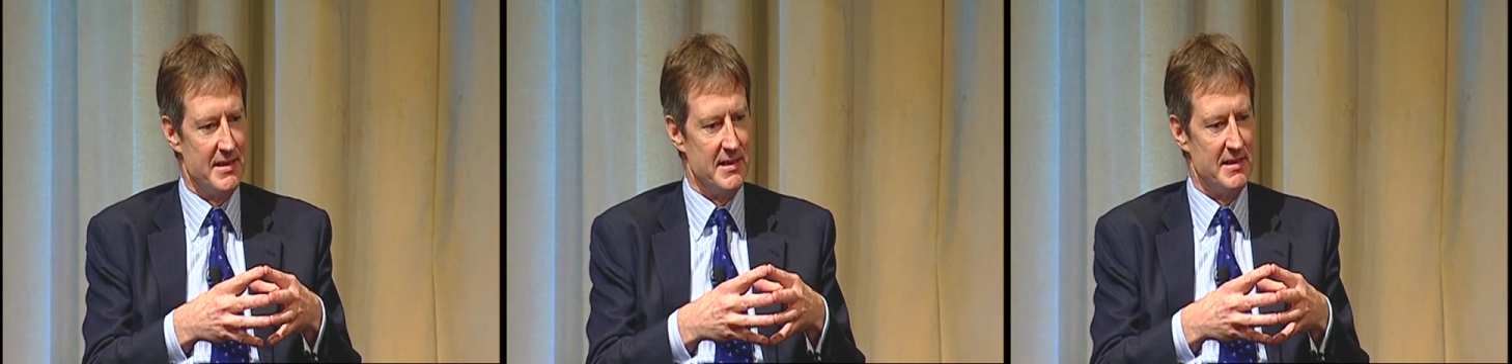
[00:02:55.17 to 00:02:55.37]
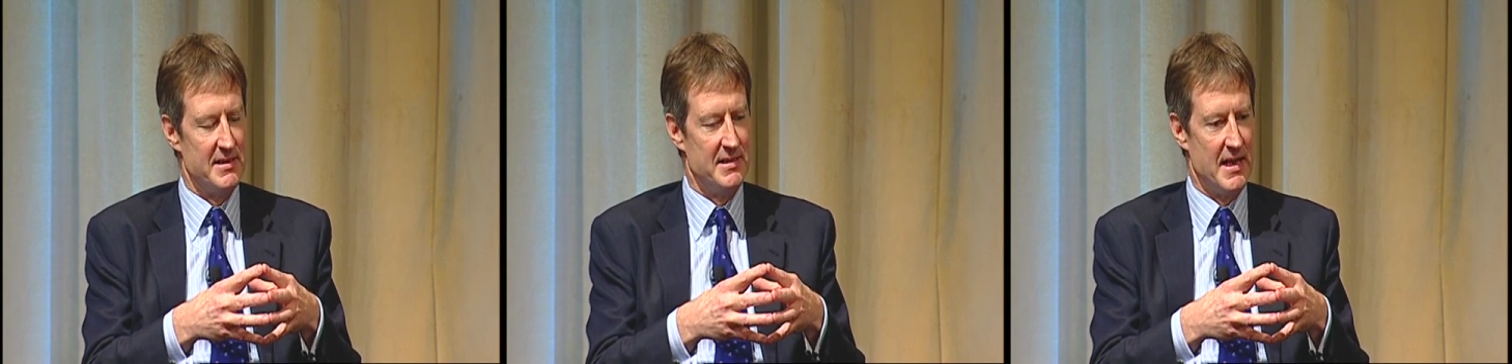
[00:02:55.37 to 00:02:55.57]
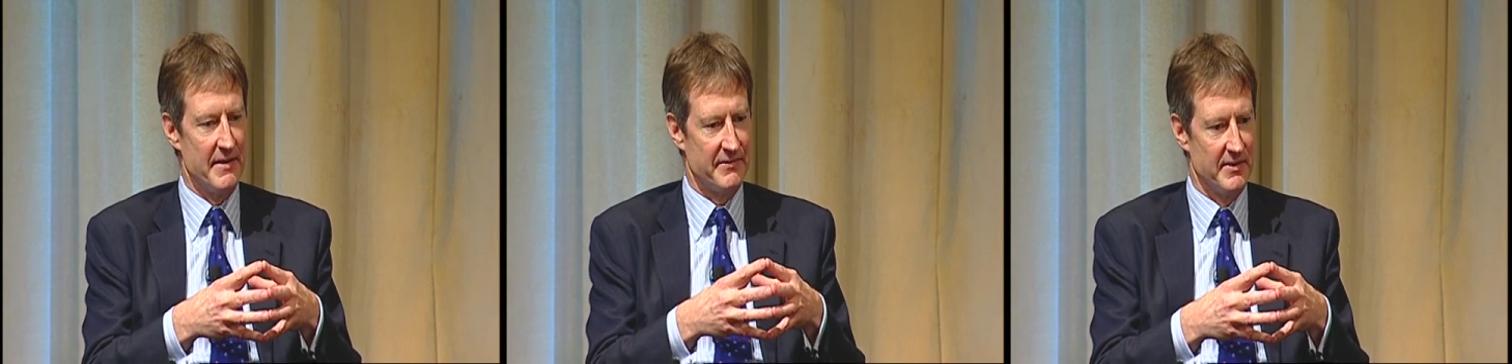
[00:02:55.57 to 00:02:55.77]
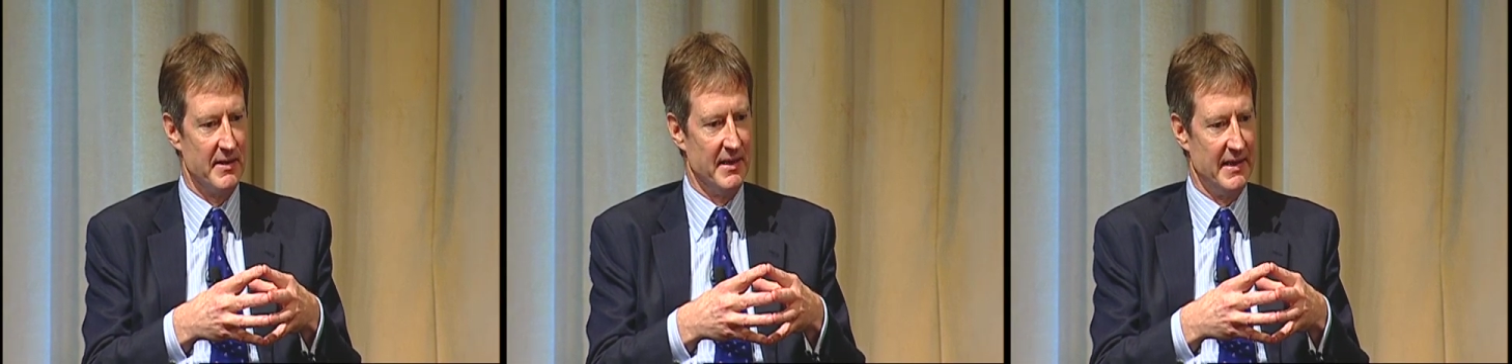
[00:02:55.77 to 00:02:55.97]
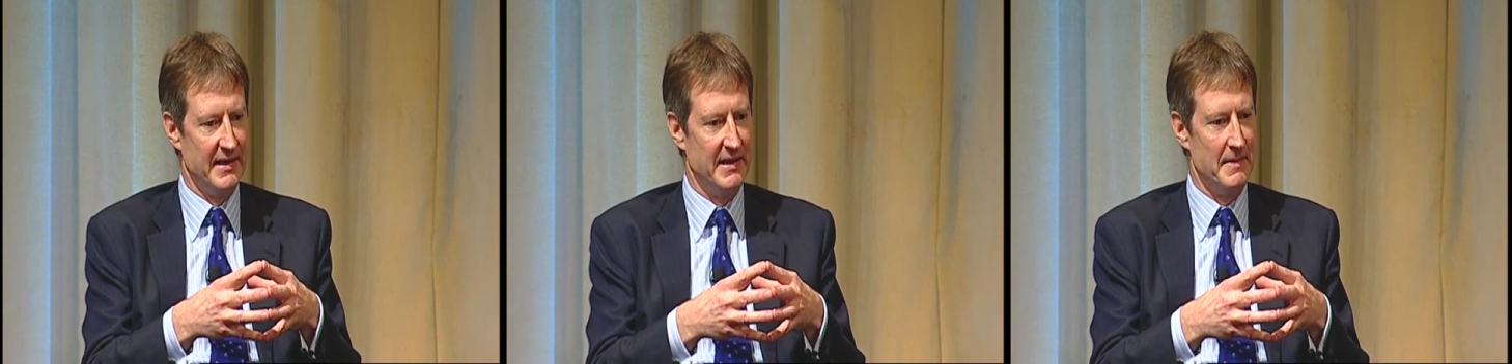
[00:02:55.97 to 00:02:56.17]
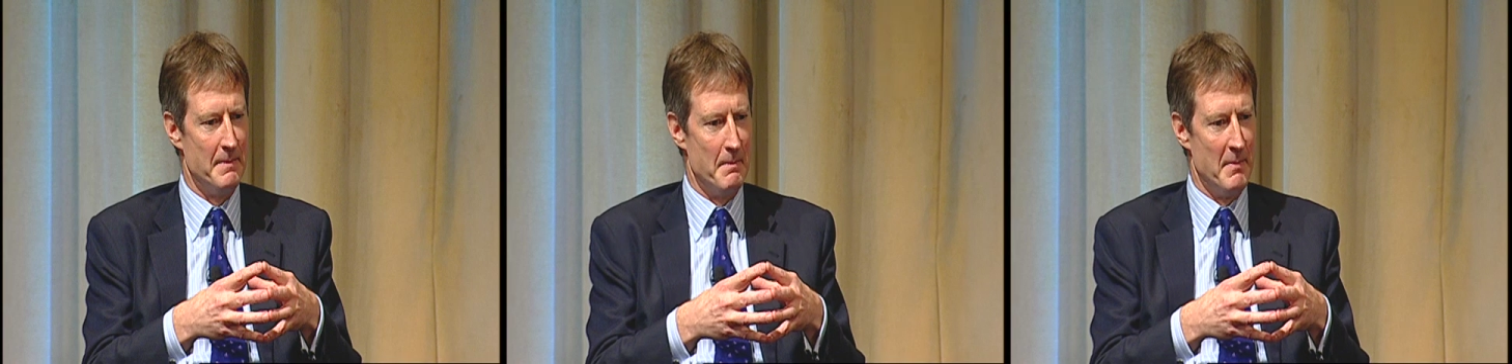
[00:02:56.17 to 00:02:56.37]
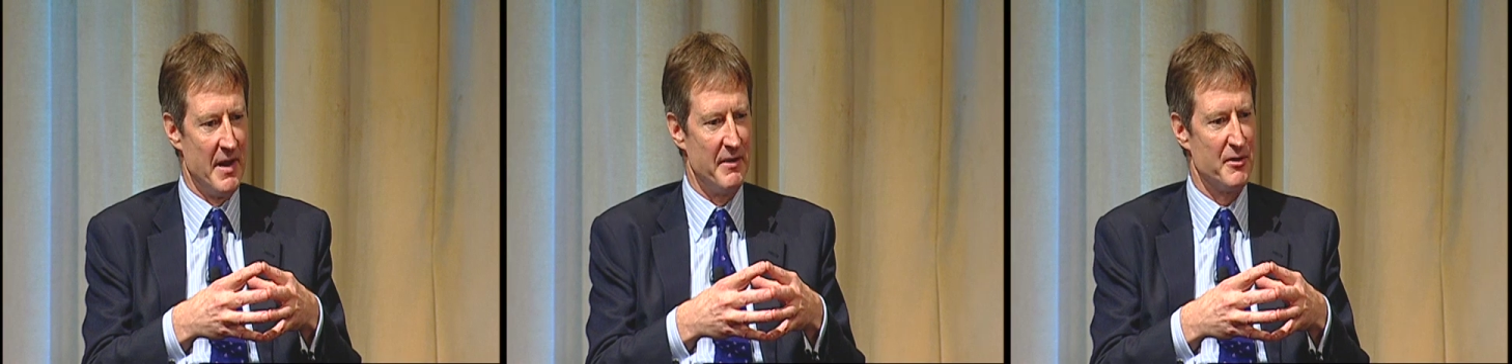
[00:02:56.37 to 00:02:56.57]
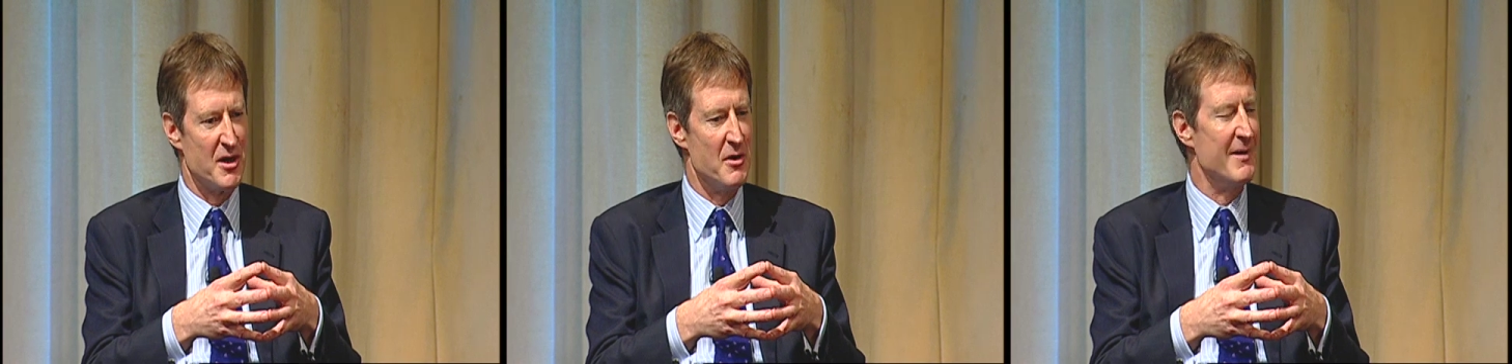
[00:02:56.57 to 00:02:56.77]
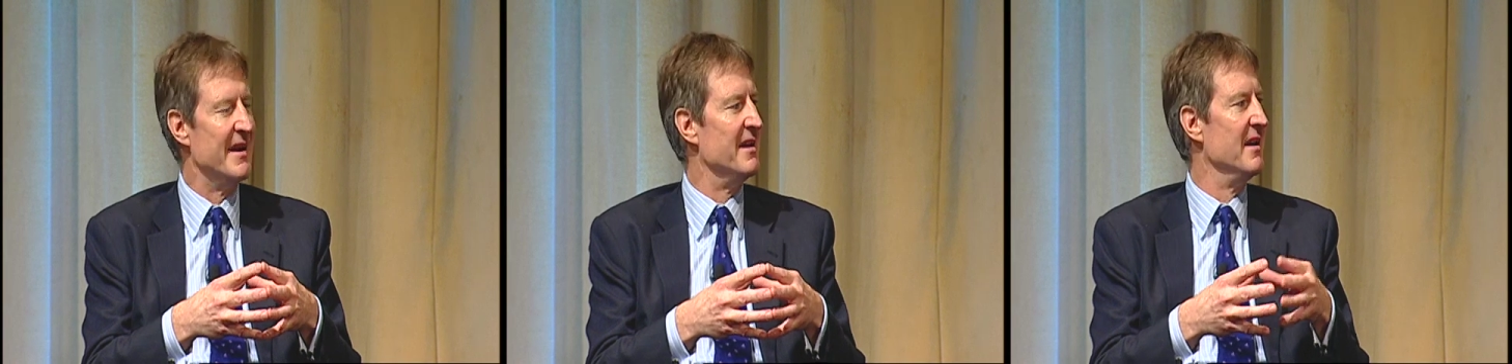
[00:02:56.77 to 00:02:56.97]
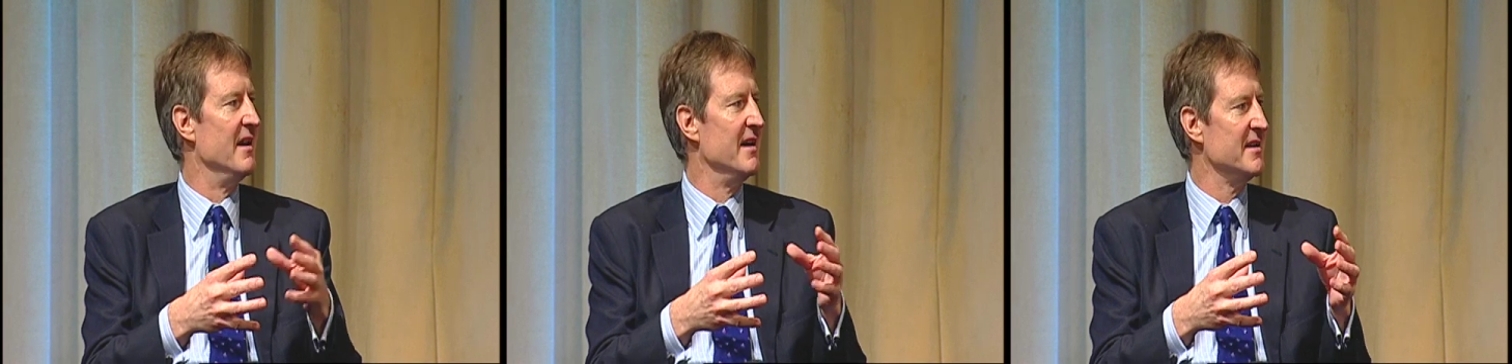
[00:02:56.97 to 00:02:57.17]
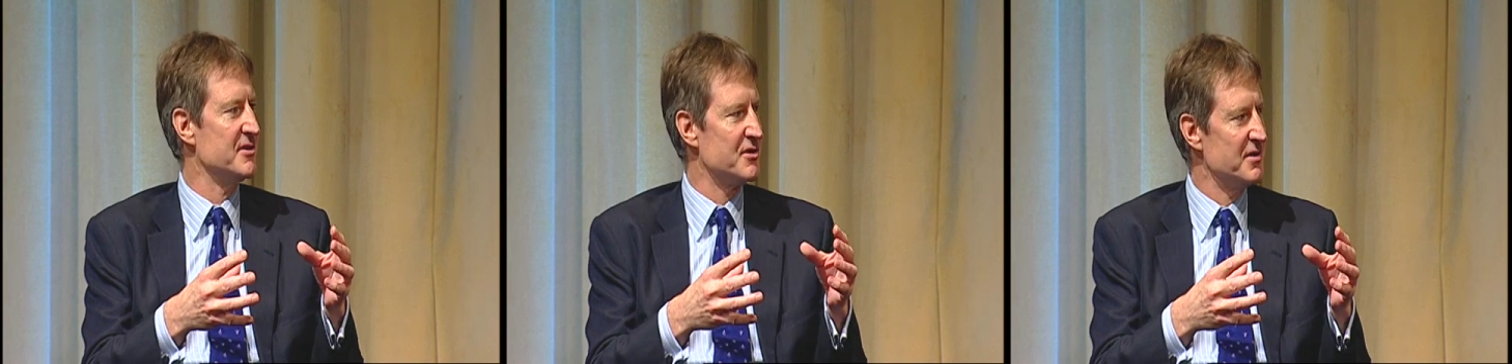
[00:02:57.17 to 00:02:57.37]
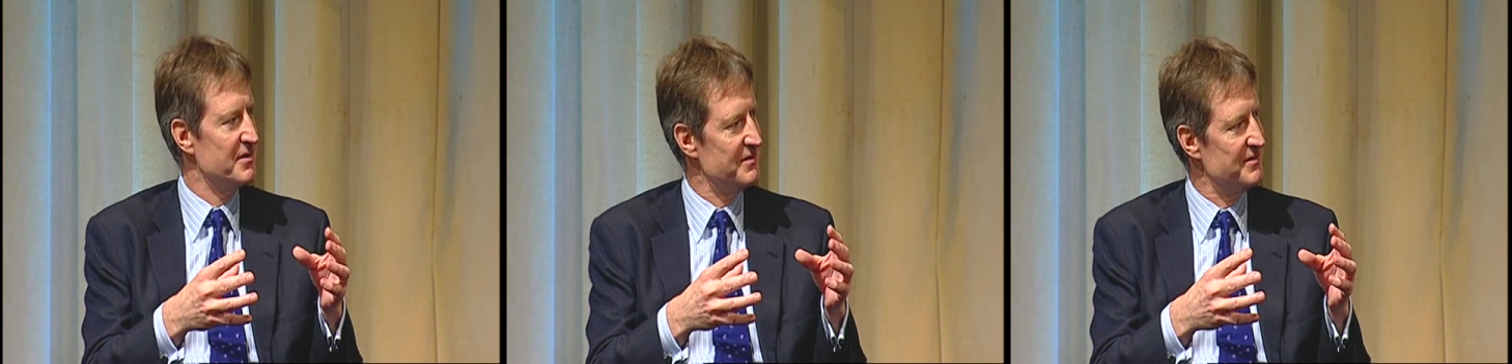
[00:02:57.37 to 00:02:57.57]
is definitely microanalyzed,